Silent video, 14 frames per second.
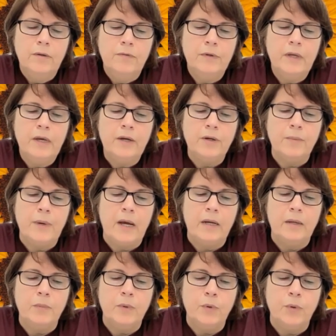Feel how your
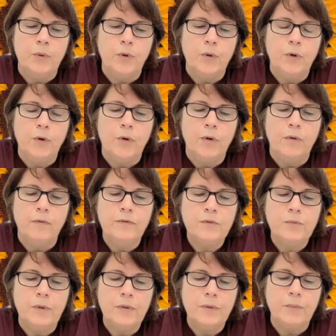body moves
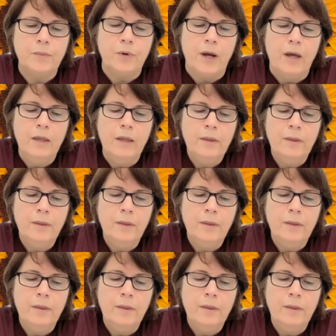with your breath.